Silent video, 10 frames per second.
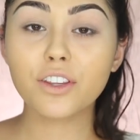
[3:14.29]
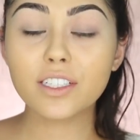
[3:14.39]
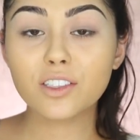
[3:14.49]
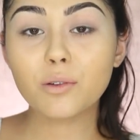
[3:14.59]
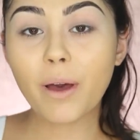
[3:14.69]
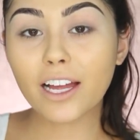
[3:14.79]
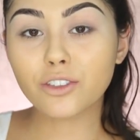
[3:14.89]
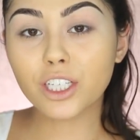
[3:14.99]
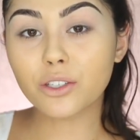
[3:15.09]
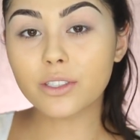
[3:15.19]
For this look,
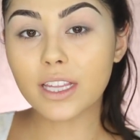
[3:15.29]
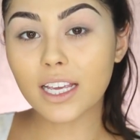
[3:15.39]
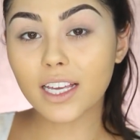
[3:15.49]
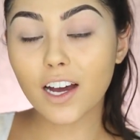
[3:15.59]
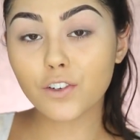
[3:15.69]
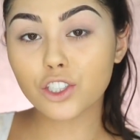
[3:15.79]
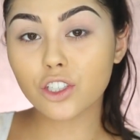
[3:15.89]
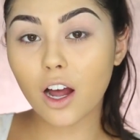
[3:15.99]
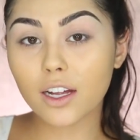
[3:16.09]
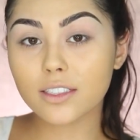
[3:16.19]
Patrick used the Cover
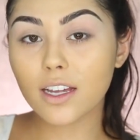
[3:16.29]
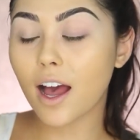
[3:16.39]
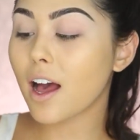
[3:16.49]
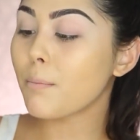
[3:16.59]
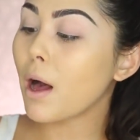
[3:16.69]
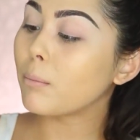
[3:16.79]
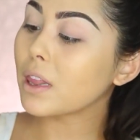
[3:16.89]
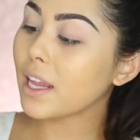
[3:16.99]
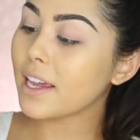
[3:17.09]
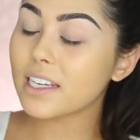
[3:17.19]
Shot
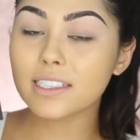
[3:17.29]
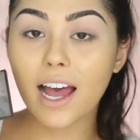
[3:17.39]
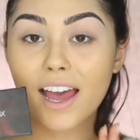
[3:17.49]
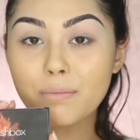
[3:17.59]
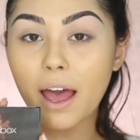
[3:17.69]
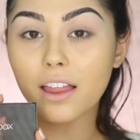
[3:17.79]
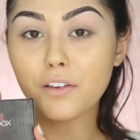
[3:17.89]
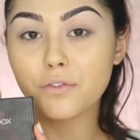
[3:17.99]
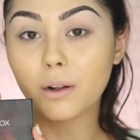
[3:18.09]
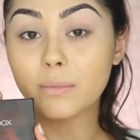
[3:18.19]
Ablaze Eye
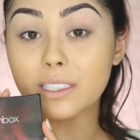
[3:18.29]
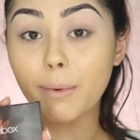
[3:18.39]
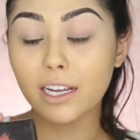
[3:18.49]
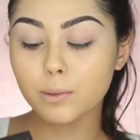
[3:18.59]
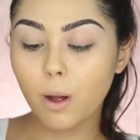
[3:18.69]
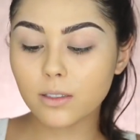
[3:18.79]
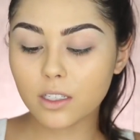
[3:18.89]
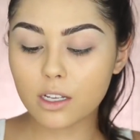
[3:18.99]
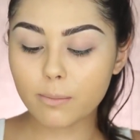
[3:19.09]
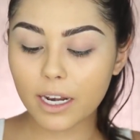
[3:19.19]
Palette from
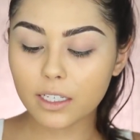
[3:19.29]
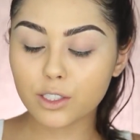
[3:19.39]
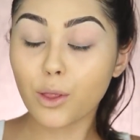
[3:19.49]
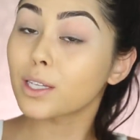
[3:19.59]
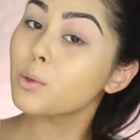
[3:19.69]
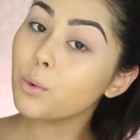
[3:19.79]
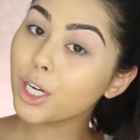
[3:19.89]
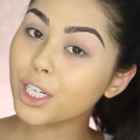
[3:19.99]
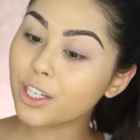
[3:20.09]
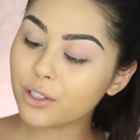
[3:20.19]
Smashbox Cosmetics, so that's what
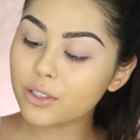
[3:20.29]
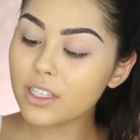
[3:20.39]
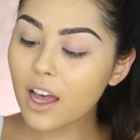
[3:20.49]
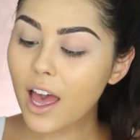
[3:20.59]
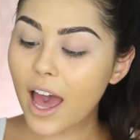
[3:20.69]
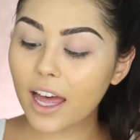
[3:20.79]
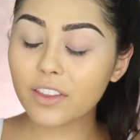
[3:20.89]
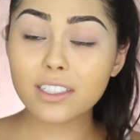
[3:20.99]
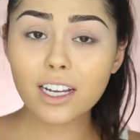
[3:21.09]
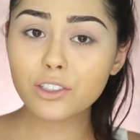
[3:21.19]
we're gonna use.
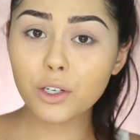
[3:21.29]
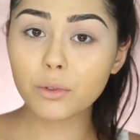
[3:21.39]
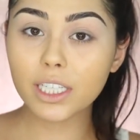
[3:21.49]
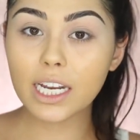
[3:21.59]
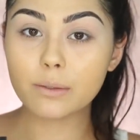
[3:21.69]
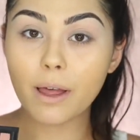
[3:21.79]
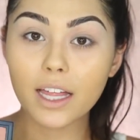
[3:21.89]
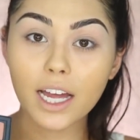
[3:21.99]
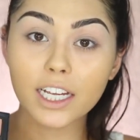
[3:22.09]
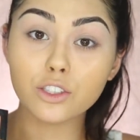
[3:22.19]
And this is actually a really nice
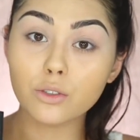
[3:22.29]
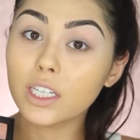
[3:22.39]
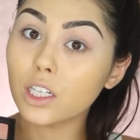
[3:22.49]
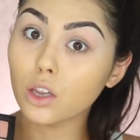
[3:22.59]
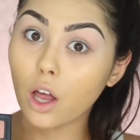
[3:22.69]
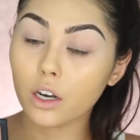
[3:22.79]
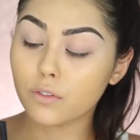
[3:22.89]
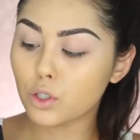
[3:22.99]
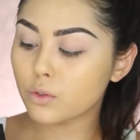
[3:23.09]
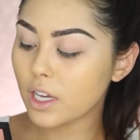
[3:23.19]
palette. I do get a lot
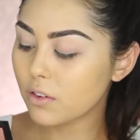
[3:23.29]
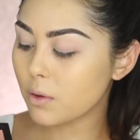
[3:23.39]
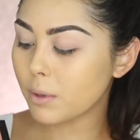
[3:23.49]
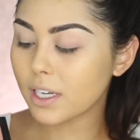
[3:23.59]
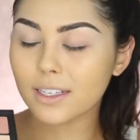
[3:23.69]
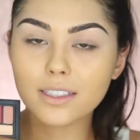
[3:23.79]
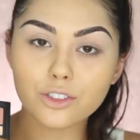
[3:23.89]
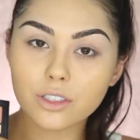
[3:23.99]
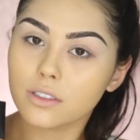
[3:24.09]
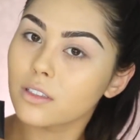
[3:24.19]
of use out of it because it's
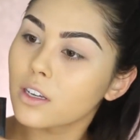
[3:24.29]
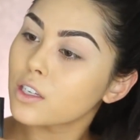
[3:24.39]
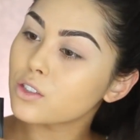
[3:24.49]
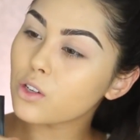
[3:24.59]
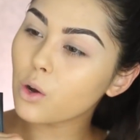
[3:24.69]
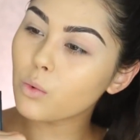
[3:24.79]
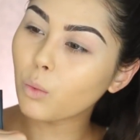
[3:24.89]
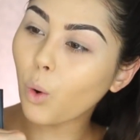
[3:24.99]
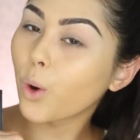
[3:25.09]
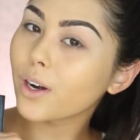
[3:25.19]
just so
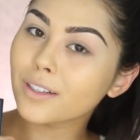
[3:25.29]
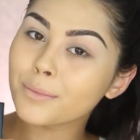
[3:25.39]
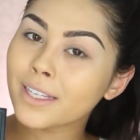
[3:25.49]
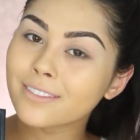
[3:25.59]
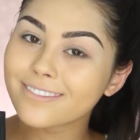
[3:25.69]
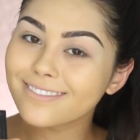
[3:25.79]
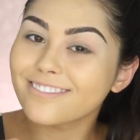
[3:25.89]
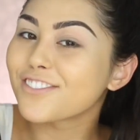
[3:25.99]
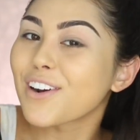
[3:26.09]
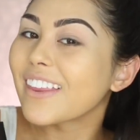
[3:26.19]
warm and
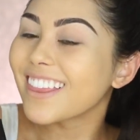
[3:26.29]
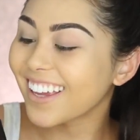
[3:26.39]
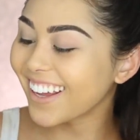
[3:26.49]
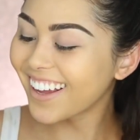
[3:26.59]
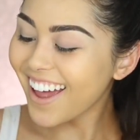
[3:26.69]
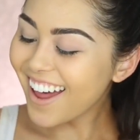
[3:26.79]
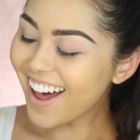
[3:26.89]
friendly.